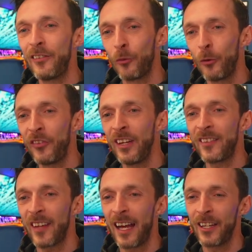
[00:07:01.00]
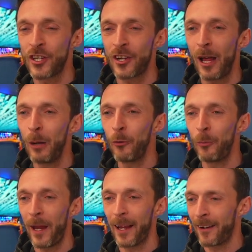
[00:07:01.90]
Sociedad
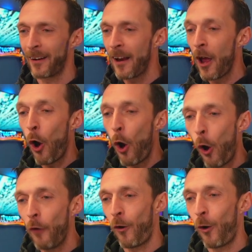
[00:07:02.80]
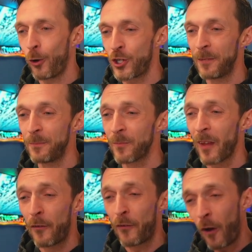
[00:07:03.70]
Becker off auction
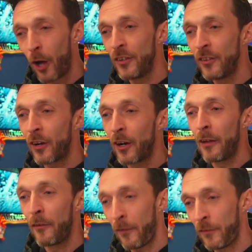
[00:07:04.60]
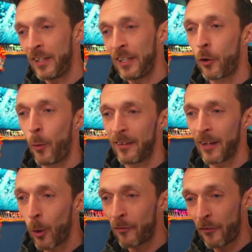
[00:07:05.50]
for under 15 quid. I
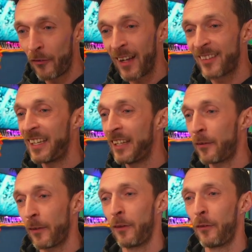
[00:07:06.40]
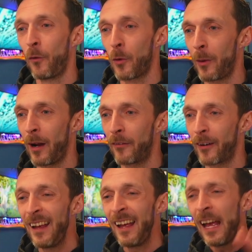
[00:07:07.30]
got him for 13.54 or
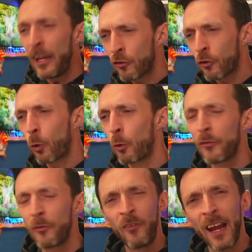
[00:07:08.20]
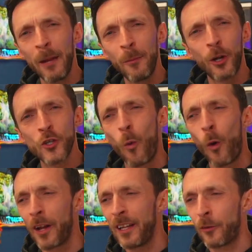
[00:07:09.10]
whatever. His scores very much
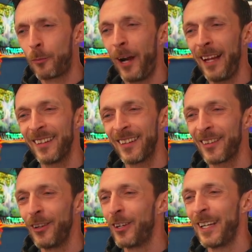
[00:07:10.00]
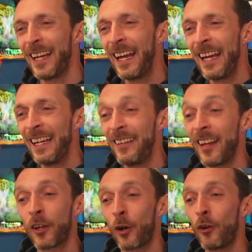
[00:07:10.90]
warrant this price. It doesn't look like he's
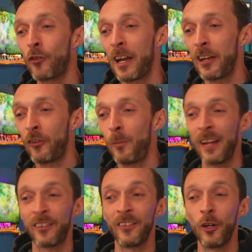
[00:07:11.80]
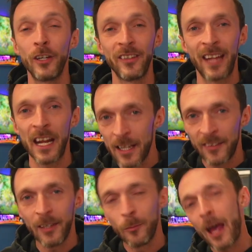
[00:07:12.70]
hit the ground running in Spain. It doesn't look like he's getting in the
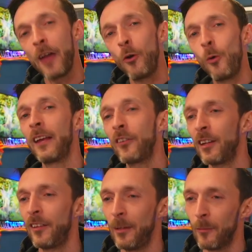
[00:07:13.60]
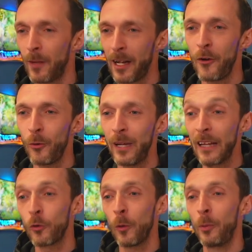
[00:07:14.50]
team, but I know he is in the team, and I know he
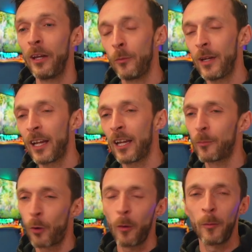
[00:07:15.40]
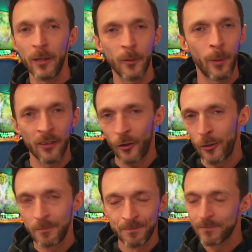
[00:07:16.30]
is going to play at the weekend, probably, depending
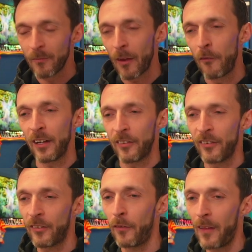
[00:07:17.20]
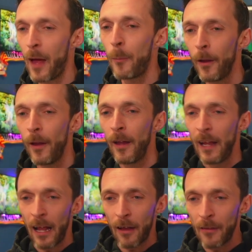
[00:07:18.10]
on fitness and stuff like that. But
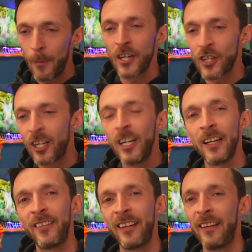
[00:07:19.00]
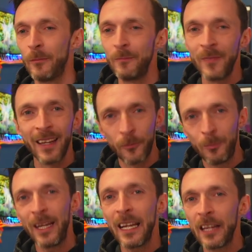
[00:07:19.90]
the manager clearly sees him as
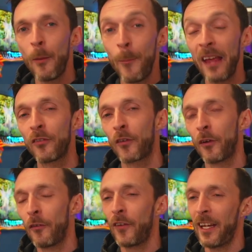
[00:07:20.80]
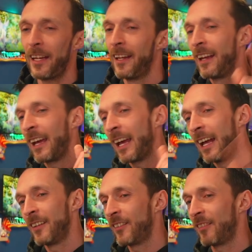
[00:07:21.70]
being in the best front three,
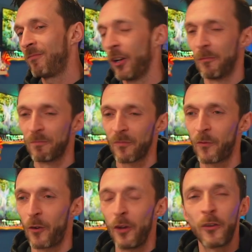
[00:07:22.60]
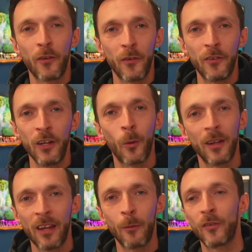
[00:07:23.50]
and for under 15 quid, that